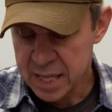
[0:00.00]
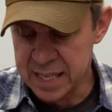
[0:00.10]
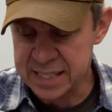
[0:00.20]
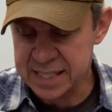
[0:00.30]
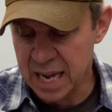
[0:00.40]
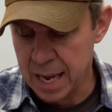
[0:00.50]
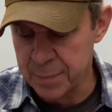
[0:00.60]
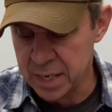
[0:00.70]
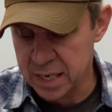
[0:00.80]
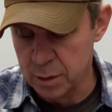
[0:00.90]
This
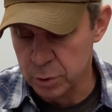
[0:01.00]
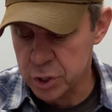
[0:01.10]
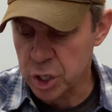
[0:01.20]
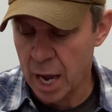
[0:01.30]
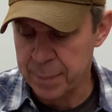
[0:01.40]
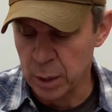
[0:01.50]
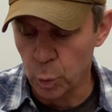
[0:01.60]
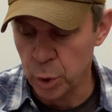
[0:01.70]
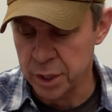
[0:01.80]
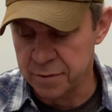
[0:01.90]
time he was
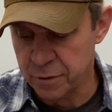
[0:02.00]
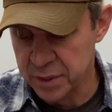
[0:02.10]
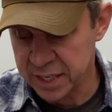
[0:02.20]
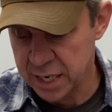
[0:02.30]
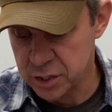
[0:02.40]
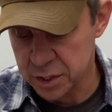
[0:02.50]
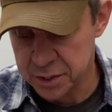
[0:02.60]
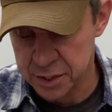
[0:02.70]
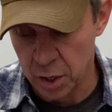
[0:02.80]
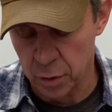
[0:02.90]
chopping wood for the kitchen
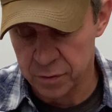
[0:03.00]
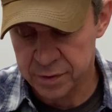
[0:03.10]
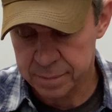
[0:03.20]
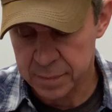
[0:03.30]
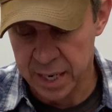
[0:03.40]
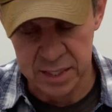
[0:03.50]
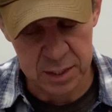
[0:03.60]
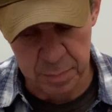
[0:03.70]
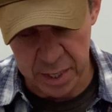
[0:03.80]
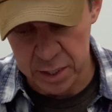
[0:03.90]
stove. Aunt
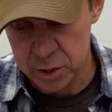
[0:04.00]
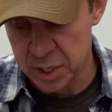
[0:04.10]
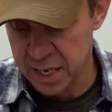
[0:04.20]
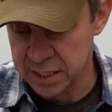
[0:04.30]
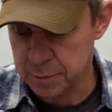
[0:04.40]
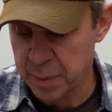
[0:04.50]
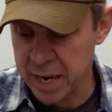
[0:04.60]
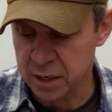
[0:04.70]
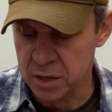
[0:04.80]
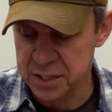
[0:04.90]
Sponge and Aunt
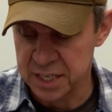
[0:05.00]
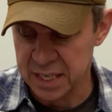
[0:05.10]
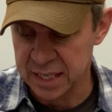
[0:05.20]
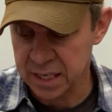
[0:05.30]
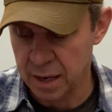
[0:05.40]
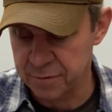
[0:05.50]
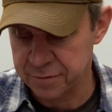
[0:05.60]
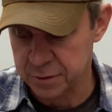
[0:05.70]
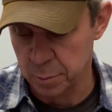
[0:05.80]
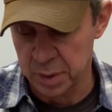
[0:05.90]
Spiker sitting
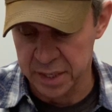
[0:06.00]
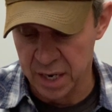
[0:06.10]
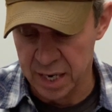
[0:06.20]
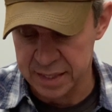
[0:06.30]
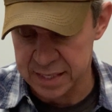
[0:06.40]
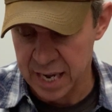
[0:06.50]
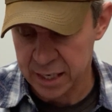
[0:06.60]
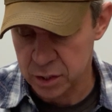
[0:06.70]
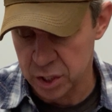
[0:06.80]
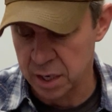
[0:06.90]
comfortably on the
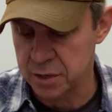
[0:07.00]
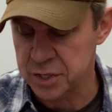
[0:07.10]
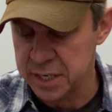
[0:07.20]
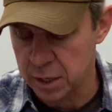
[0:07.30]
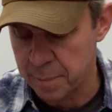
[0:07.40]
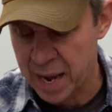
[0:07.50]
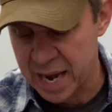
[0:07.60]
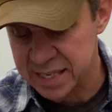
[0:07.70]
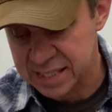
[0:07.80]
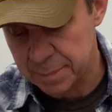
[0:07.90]
deck chairs
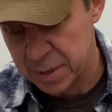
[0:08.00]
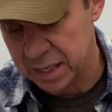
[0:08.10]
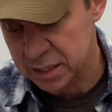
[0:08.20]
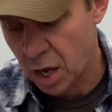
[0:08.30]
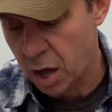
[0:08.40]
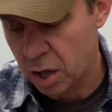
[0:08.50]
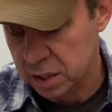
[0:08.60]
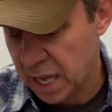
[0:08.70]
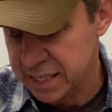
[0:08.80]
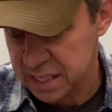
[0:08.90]
nearby, sipping tall
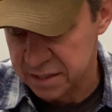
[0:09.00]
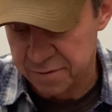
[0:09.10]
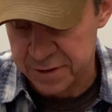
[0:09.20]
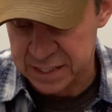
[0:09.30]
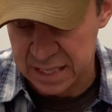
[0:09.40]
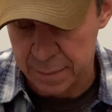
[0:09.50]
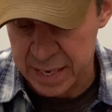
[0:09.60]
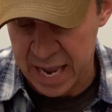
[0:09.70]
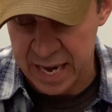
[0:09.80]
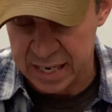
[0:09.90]
glasses of fizzy
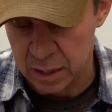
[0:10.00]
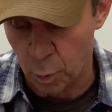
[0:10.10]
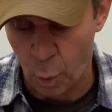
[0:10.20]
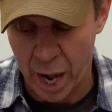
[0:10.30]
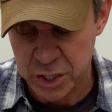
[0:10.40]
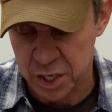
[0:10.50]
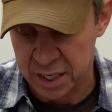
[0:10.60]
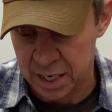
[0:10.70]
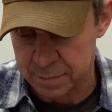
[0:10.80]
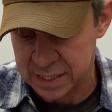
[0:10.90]
lemonade and watching
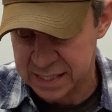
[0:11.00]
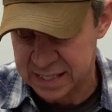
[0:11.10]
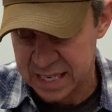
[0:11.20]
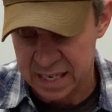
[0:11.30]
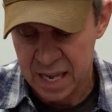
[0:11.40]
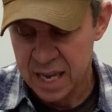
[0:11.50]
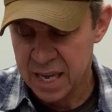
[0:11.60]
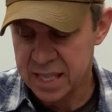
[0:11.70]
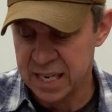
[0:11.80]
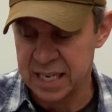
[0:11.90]
him to see
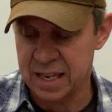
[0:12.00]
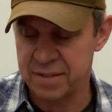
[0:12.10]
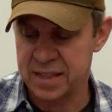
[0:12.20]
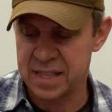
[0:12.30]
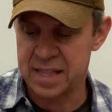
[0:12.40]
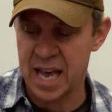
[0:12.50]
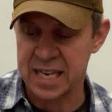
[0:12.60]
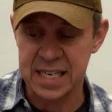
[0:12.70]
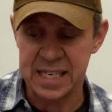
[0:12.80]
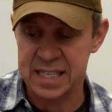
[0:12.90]
that
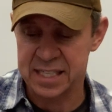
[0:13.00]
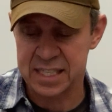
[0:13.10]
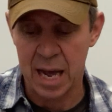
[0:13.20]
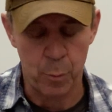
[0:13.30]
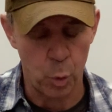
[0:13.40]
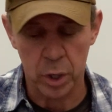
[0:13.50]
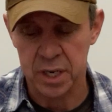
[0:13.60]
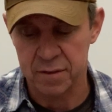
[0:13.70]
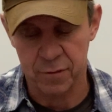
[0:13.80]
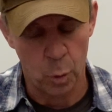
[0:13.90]
he didn't stop
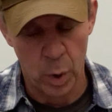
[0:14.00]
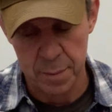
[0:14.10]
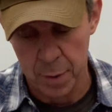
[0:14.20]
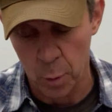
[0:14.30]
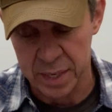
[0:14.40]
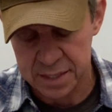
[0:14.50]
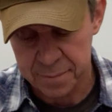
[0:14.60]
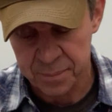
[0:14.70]
working for one moment.